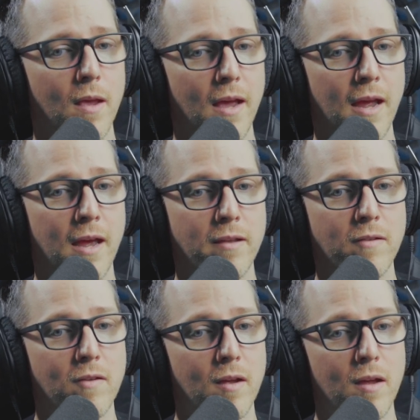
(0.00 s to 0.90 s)

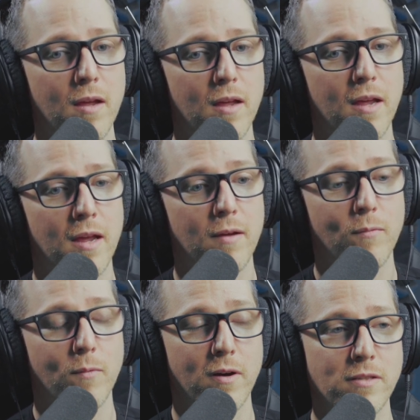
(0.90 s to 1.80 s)
And it
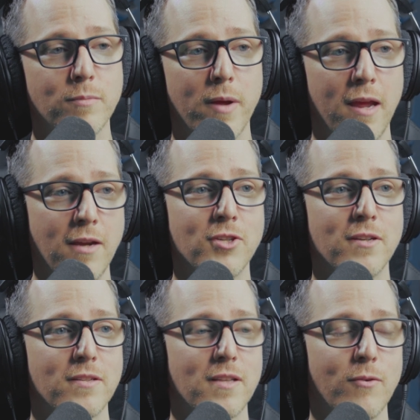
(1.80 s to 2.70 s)
was
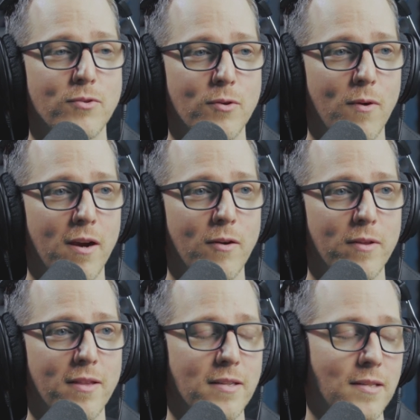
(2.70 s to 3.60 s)
patience that was required with
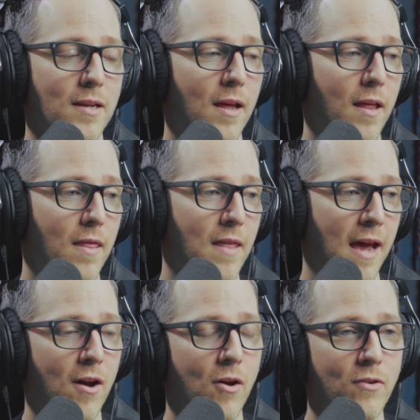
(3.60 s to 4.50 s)
this.
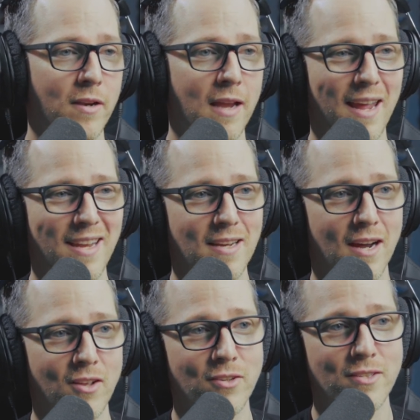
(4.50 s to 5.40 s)
That
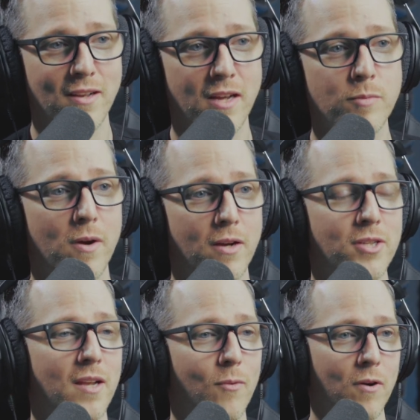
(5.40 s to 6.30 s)
$180, the next
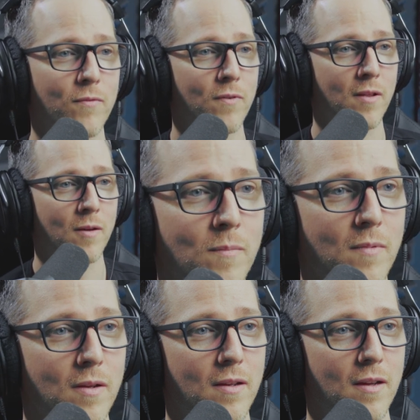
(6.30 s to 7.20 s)
project I worked for them
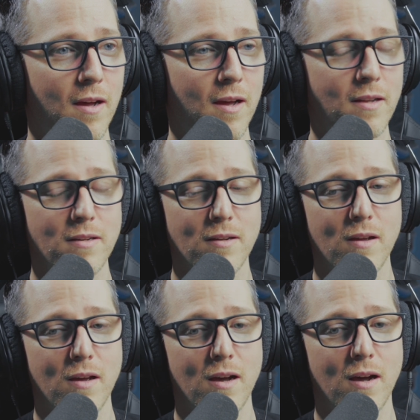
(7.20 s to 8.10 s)
on,
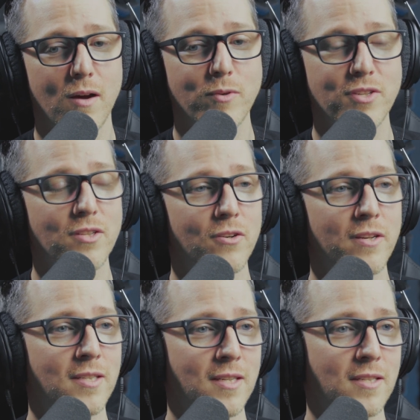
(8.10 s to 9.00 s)
was
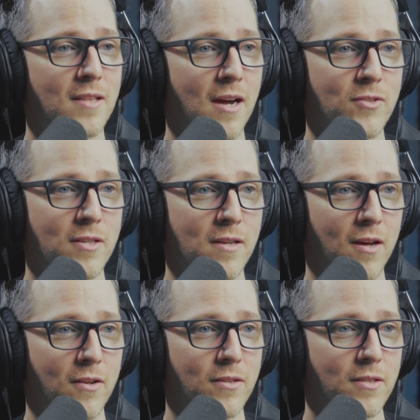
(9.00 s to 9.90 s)

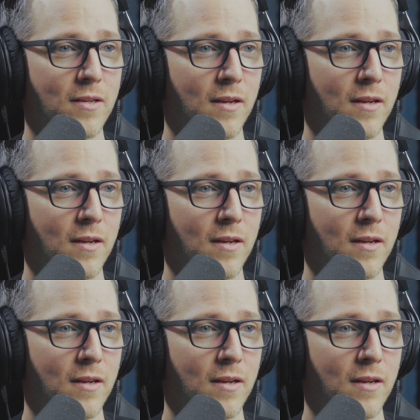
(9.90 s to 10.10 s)
$36,000.